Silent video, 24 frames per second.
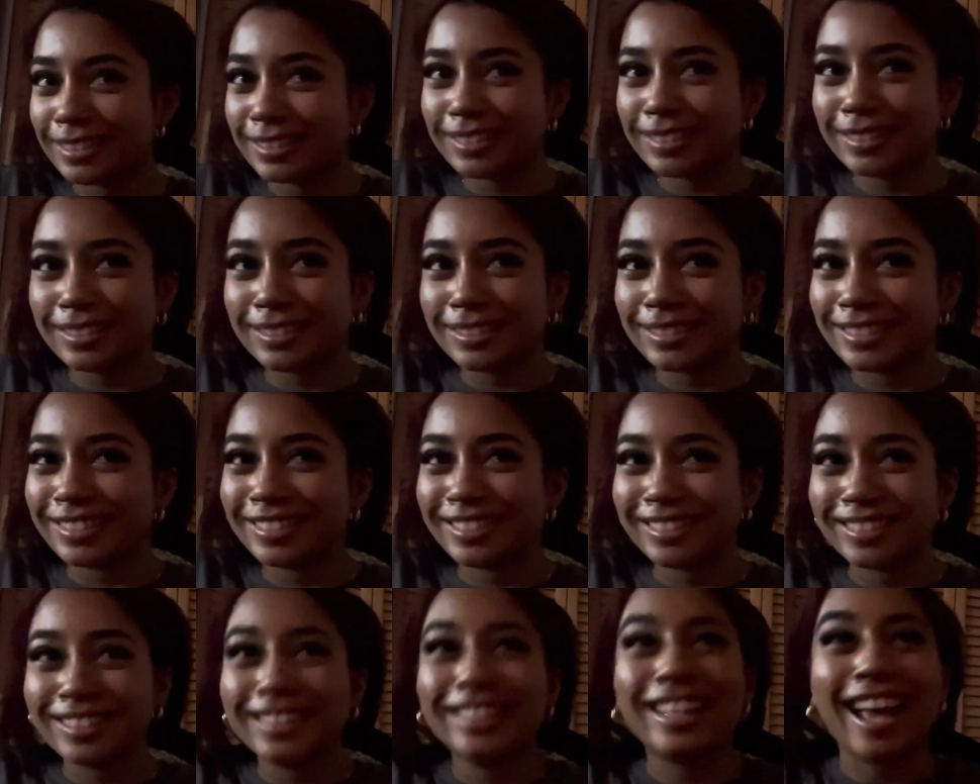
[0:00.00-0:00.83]

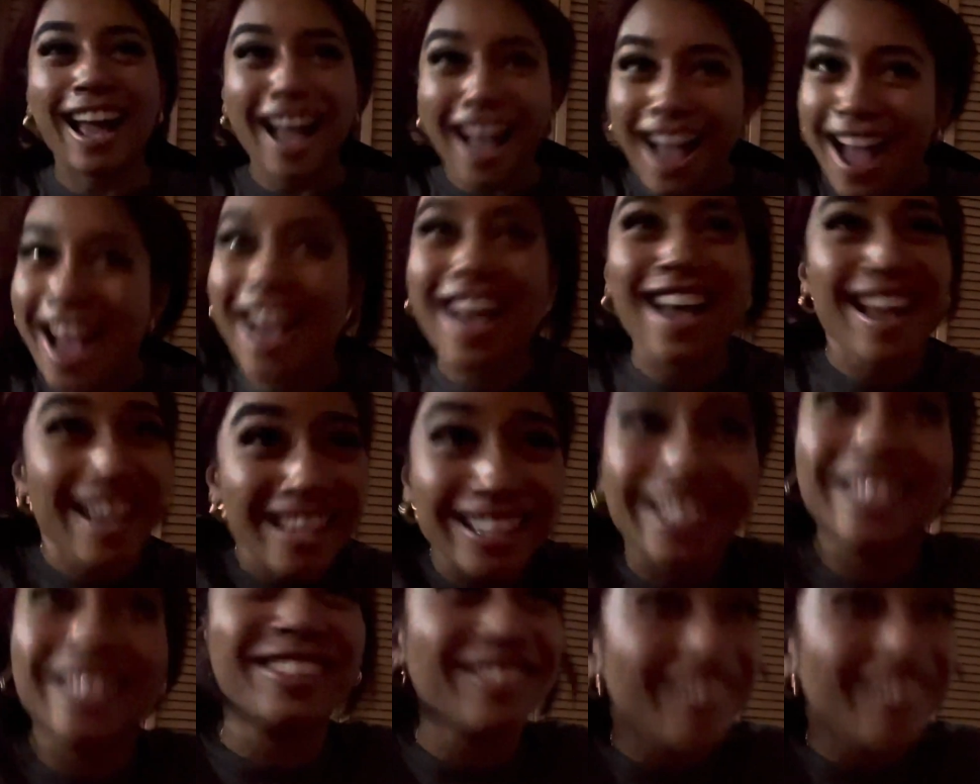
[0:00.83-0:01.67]

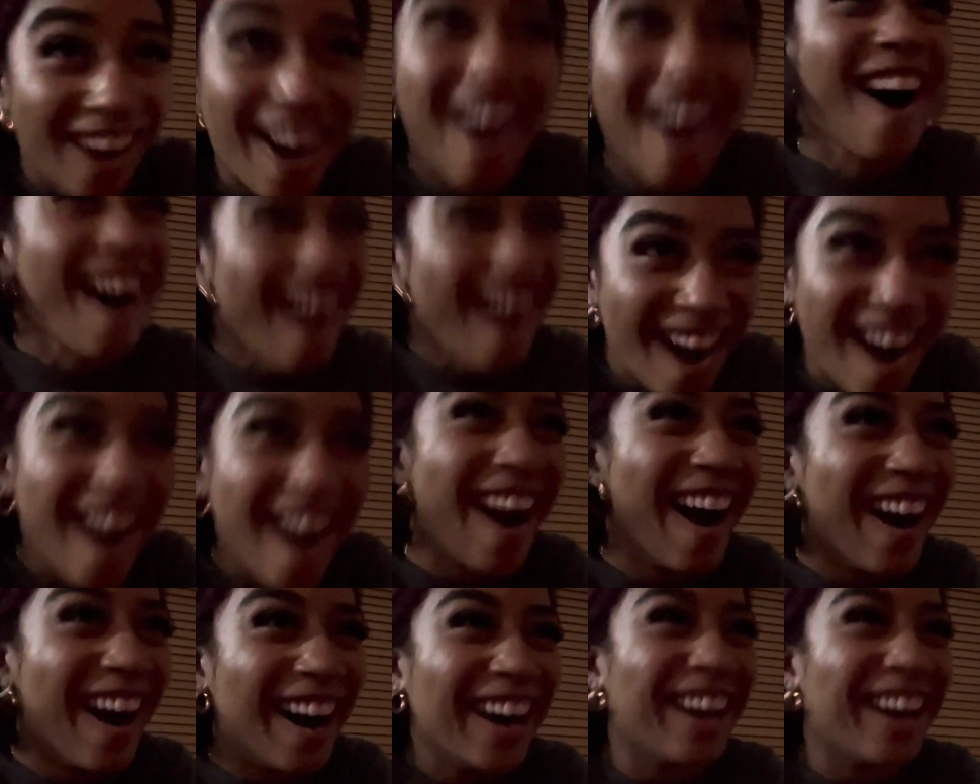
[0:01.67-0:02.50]
Yes, you
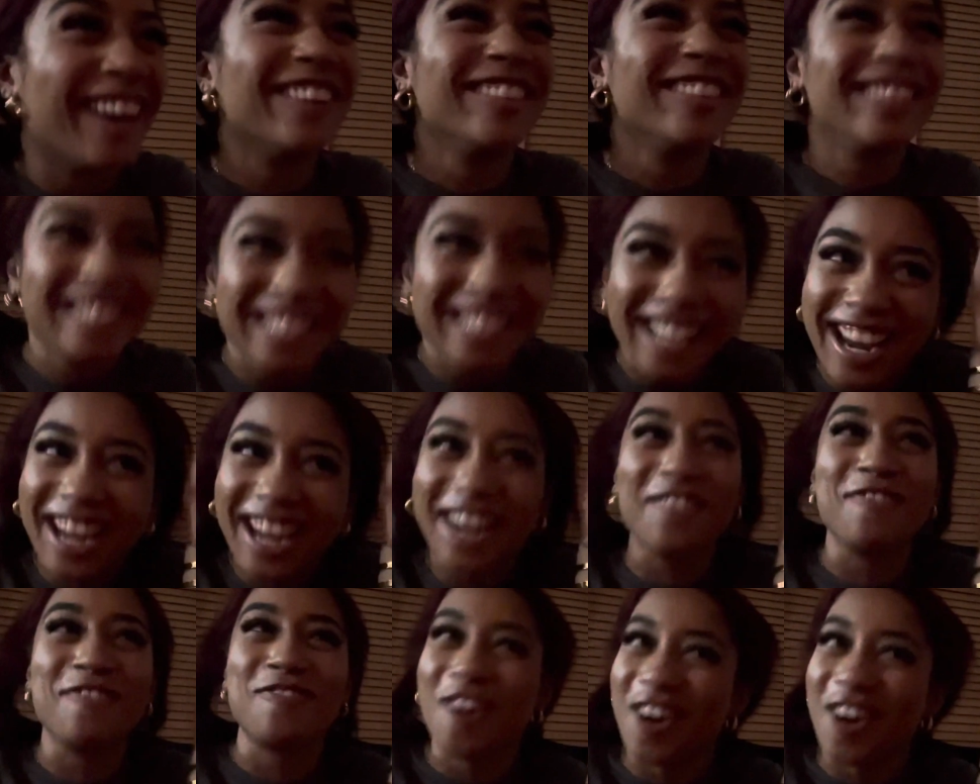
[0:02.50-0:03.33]
are. We're
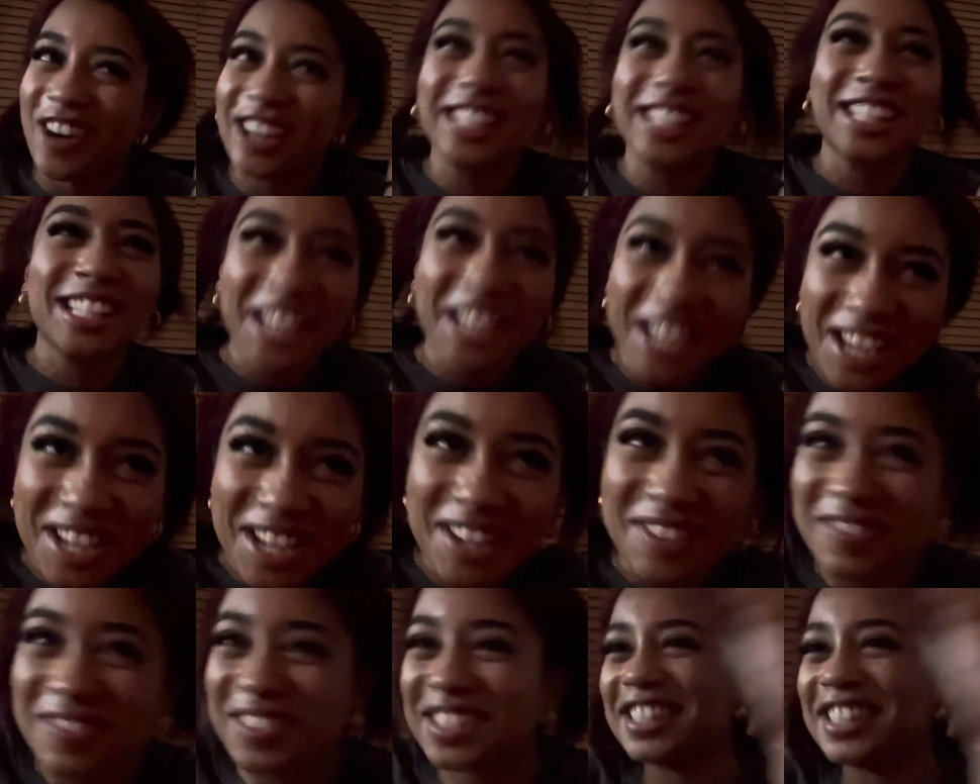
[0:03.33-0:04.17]
taking four sips.